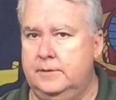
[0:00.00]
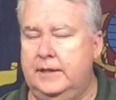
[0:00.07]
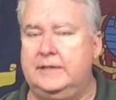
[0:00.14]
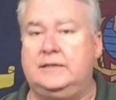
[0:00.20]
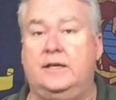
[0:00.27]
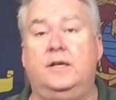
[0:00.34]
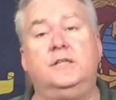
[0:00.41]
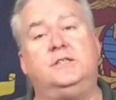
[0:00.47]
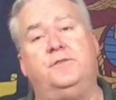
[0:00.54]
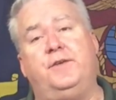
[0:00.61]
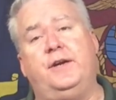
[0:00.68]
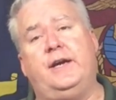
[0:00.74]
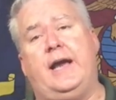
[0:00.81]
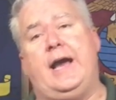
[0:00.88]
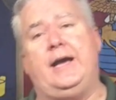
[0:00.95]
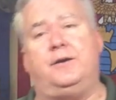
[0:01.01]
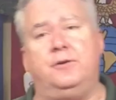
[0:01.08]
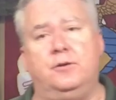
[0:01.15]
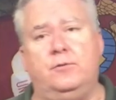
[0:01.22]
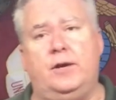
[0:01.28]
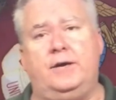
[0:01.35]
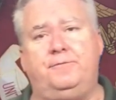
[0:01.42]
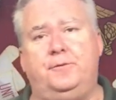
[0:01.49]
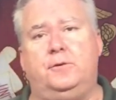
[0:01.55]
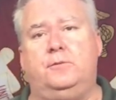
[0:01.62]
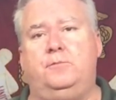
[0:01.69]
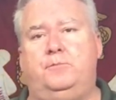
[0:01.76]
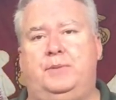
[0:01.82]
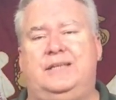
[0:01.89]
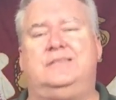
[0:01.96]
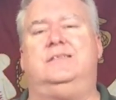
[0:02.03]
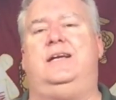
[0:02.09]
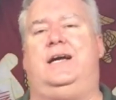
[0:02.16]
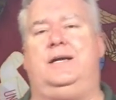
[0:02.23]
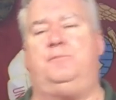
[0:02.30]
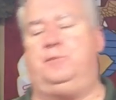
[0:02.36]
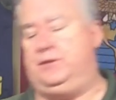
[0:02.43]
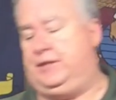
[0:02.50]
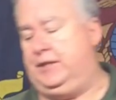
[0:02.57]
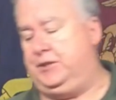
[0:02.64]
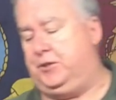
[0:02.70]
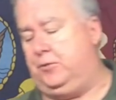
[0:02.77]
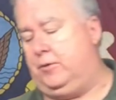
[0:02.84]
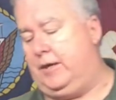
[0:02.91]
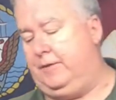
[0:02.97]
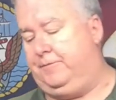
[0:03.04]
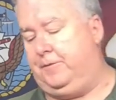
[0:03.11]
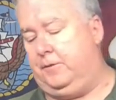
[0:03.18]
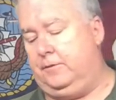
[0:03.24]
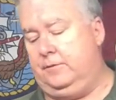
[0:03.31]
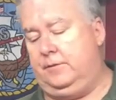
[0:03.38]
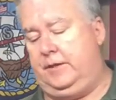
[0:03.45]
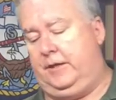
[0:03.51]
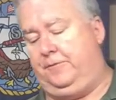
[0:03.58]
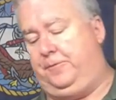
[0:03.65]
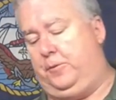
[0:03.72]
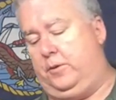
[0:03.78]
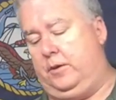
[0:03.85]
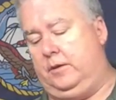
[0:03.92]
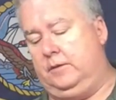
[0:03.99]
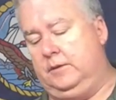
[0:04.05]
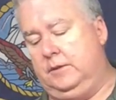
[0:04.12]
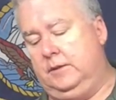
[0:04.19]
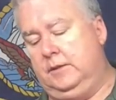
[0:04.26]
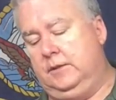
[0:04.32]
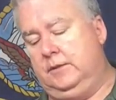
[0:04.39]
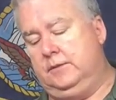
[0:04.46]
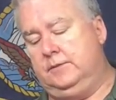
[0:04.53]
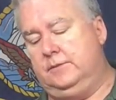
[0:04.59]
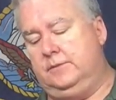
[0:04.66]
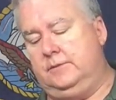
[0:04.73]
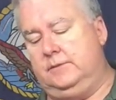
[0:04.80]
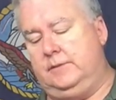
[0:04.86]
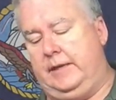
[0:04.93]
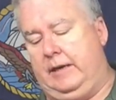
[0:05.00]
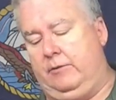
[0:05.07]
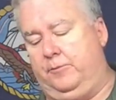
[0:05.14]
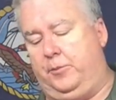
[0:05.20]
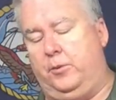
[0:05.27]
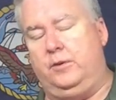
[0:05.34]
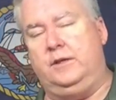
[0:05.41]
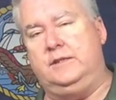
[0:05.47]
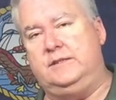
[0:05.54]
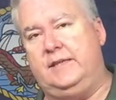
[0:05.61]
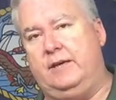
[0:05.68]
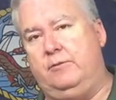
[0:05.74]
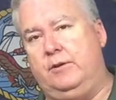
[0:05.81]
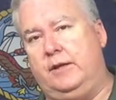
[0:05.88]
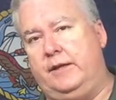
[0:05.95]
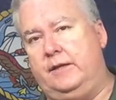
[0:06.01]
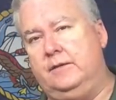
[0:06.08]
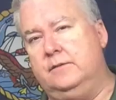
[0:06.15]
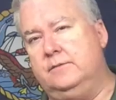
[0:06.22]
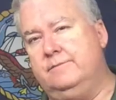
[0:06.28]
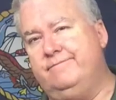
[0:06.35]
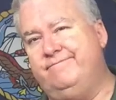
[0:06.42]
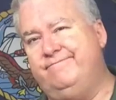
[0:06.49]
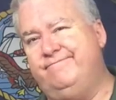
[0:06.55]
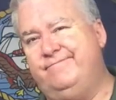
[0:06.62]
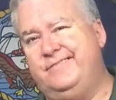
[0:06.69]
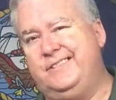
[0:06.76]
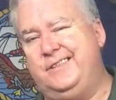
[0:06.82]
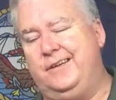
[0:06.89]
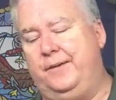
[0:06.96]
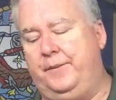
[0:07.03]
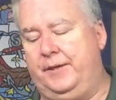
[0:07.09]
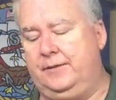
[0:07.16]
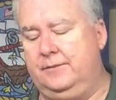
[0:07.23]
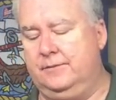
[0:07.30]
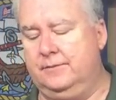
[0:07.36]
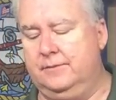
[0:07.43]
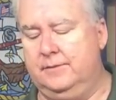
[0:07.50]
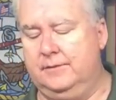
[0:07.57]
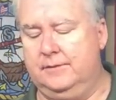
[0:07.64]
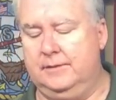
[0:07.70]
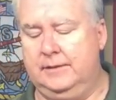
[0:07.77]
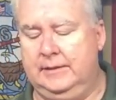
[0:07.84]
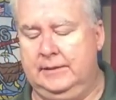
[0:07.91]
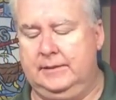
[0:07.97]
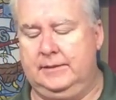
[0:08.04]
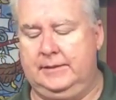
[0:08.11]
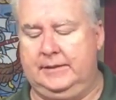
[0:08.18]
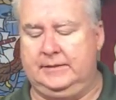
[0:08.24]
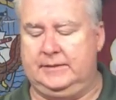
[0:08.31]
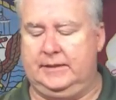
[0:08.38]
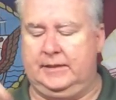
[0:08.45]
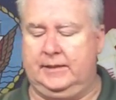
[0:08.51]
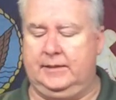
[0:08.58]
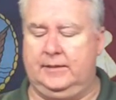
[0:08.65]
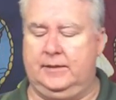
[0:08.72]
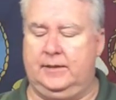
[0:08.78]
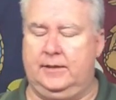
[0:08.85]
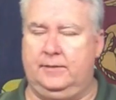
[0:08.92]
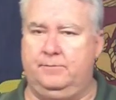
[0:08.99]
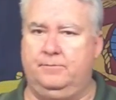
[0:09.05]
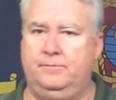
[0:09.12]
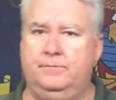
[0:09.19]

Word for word: it's a very accurate rifle, but it's not a precision rifle. Therefore, how important is that really? You know what I mean? Is it a